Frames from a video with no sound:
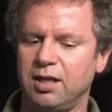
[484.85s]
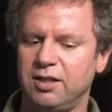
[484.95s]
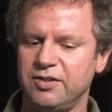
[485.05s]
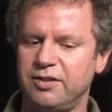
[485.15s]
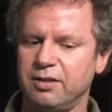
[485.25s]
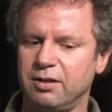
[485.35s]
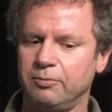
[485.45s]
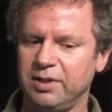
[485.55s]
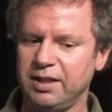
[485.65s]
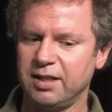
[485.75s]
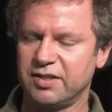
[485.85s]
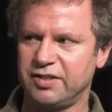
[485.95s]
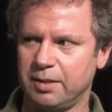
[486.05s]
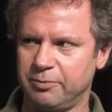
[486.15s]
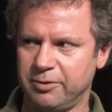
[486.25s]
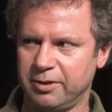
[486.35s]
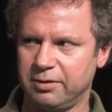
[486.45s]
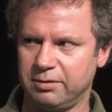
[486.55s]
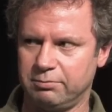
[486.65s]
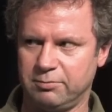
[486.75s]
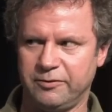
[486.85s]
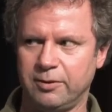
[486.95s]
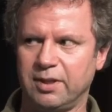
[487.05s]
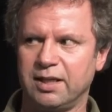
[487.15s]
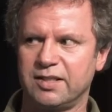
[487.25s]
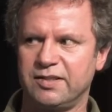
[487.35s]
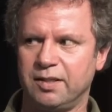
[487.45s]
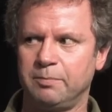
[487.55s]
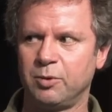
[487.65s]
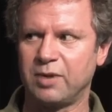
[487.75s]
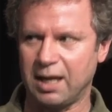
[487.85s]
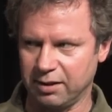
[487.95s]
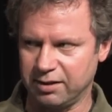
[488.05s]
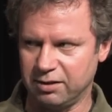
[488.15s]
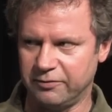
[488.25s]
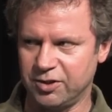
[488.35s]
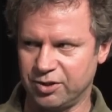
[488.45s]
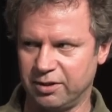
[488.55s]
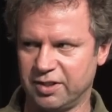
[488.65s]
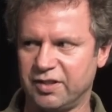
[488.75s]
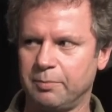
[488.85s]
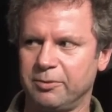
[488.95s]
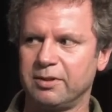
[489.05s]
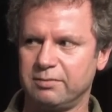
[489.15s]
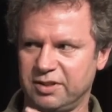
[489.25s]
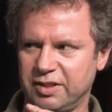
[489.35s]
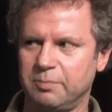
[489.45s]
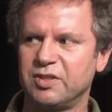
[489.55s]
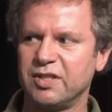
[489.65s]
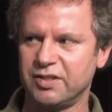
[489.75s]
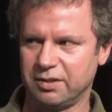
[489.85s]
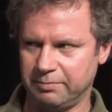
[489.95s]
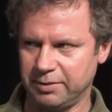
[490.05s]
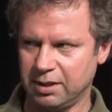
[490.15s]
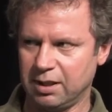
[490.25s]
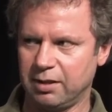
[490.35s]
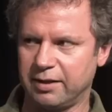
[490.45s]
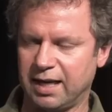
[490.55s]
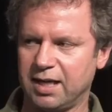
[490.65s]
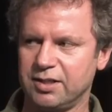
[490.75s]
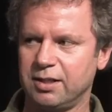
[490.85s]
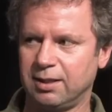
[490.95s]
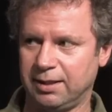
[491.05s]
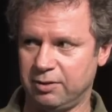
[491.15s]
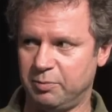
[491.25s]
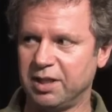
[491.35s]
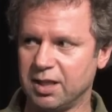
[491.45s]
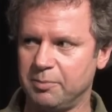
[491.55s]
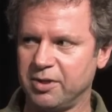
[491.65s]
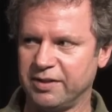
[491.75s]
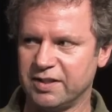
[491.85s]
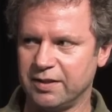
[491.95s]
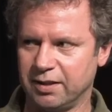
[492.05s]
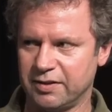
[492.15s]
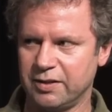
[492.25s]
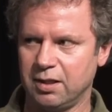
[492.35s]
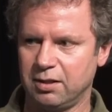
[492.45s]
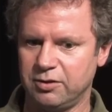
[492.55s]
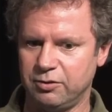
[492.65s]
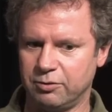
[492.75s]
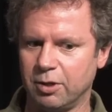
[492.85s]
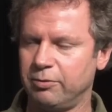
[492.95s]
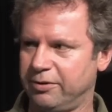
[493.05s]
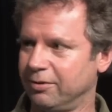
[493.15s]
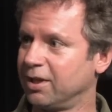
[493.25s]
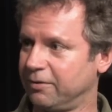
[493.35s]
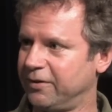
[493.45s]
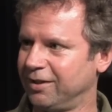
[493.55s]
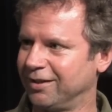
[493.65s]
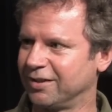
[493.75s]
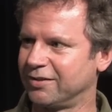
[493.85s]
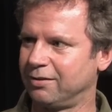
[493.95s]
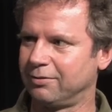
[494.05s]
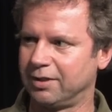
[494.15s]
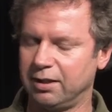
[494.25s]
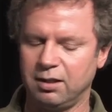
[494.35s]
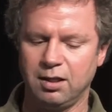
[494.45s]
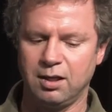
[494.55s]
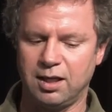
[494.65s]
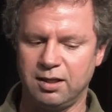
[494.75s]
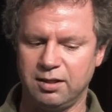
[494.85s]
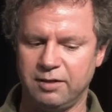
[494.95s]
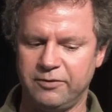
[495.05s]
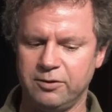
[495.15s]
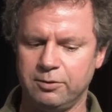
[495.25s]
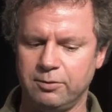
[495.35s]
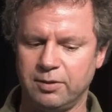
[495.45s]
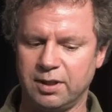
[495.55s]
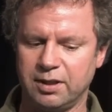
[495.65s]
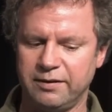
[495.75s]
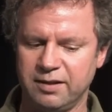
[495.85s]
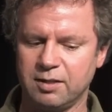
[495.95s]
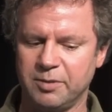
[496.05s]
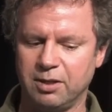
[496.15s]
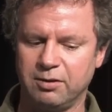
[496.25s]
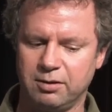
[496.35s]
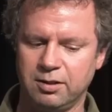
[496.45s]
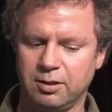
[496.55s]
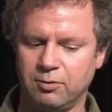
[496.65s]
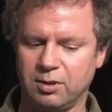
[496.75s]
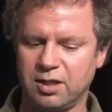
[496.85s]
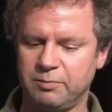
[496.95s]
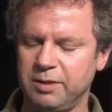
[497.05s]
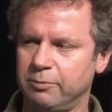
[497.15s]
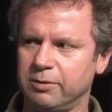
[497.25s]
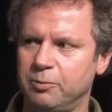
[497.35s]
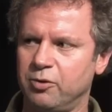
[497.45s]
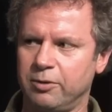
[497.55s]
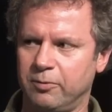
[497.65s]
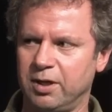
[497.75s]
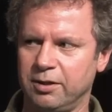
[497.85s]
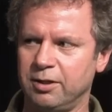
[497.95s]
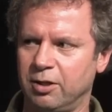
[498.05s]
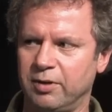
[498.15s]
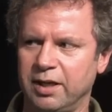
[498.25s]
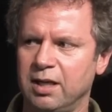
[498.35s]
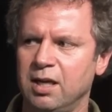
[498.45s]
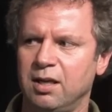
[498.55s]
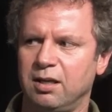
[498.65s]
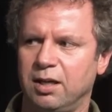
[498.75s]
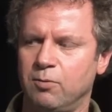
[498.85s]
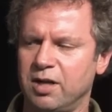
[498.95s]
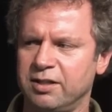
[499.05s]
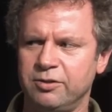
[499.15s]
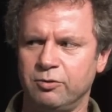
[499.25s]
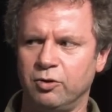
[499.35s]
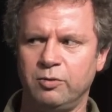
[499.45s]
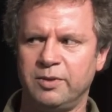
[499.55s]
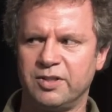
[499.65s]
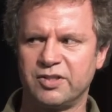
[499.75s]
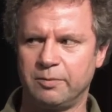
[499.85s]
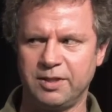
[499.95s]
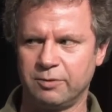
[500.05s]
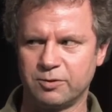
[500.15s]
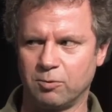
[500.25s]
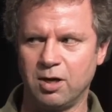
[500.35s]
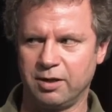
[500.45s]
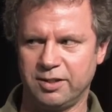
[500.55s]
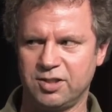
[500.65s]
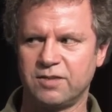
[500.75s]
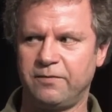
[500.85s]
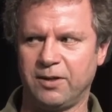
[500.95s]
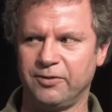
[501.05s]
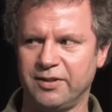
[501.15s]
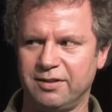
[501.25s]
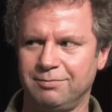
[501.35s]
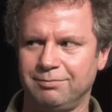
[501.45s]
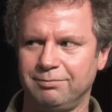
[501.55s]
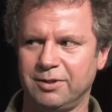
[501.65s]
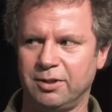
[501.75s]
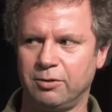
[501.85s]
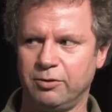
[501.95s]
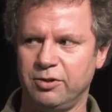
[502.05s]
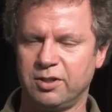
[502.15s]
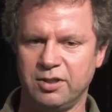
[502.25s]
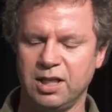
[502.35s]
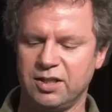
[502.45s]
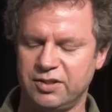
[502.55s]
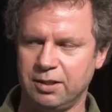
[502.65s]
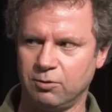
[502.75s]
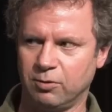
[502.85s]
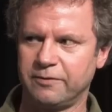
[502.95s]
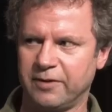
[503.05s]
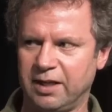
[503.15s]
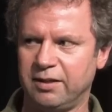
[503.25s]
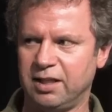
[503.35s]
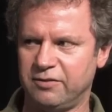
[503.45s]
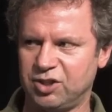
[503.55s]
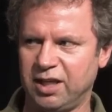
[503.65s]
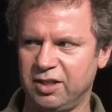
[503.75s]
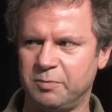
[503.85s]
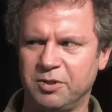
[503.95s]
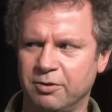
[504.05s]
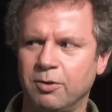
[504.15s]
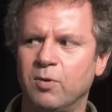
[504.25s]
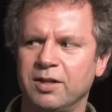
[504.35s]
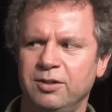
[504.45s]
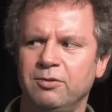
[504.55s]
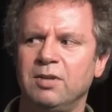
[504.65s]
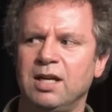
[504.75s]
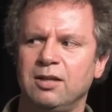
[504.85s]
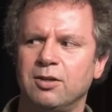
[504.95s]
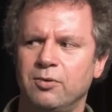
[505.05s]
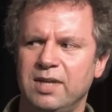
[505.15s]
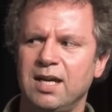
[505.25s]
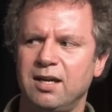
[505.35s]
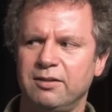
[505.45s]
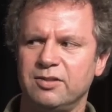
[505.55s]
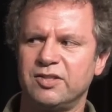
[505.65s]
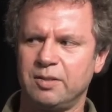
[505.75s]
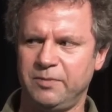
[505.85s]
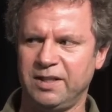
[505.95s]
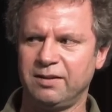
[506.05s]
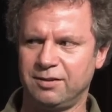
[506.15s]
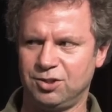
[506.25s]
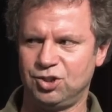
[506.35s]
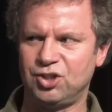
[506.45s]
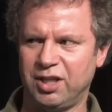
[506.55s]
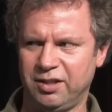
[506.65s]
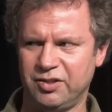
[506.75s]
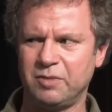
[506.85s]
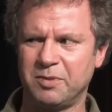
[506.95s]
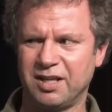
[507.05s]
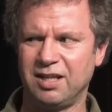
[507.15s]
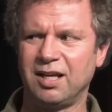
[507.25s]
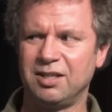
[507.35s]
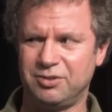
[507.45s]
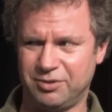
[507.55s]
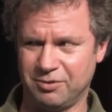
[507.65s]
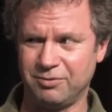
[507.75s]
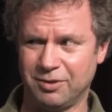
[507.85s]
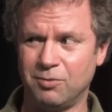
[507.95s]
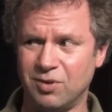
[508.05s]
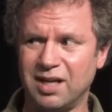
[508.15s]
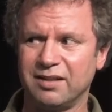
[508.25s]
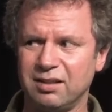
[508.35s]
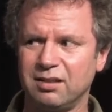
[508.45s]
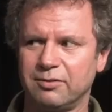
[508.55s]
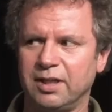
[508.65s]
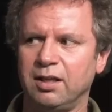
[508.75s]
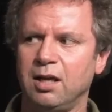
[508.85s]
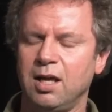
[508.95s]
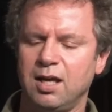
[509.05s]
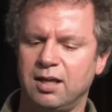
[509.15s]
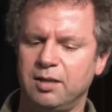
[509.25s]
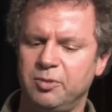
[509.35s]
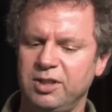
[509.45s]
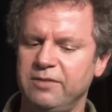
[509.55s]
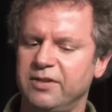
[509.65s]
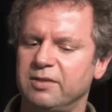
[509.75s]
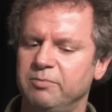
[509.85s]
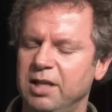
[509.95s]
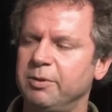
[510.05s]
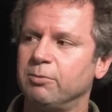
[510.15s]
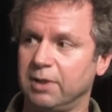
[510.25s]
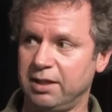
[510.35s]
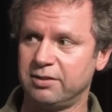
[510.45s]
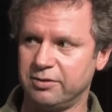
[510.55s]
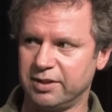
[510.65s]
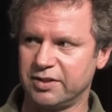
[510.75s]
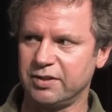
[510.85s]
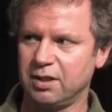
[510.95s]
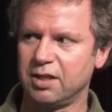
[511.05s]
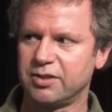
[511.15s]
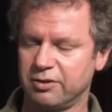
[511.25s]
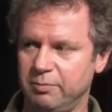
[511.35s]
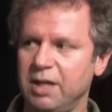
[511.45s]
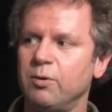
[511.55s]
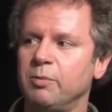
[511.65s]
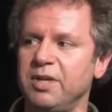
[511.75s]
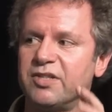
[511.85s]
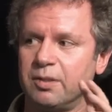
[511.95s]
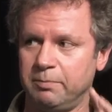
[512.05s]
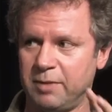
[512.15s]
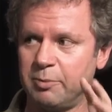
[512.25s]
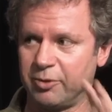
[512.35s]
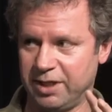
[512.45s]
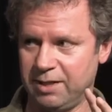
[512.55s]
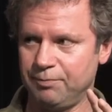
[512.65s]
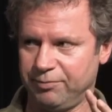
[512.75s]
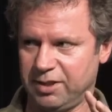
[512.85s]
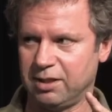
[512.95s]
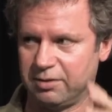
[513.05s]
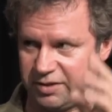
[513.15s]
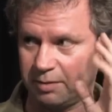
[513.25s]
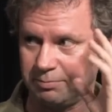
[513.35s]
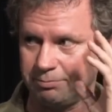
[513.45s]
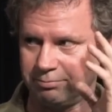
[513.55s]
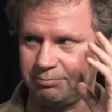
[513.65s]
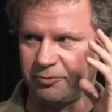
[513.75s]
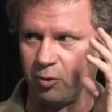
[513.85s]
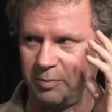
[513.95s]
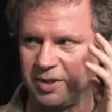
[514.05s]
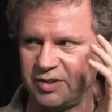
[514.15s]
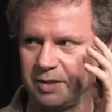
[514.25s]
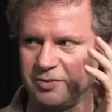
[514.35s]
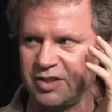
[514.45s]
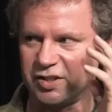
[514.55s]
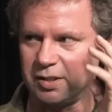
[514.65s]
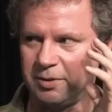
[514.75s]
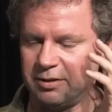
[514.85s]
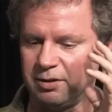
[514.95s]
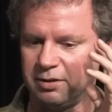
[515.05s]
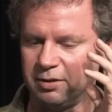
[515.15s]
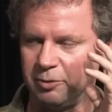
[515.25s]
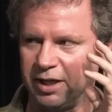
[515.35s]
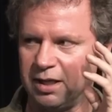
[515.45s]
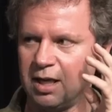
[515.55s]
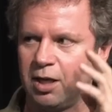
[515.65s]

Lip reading: is there a really a separate, if you like, submodality of vision, a separate subsystem that actually can let you pick up on these things to go with your gut feelings, right? And if you think about it, you know, a lot of people report, well, you know, I walked into a room and something was wrong. They just felt it, you know, or you can see an old friend and they've changed, but you don't know what, and you go, yeah, there's something that changed, but I don't know what. Right? And I believe it may be related to this. So there may well be some memory in some form, in some system in your brain,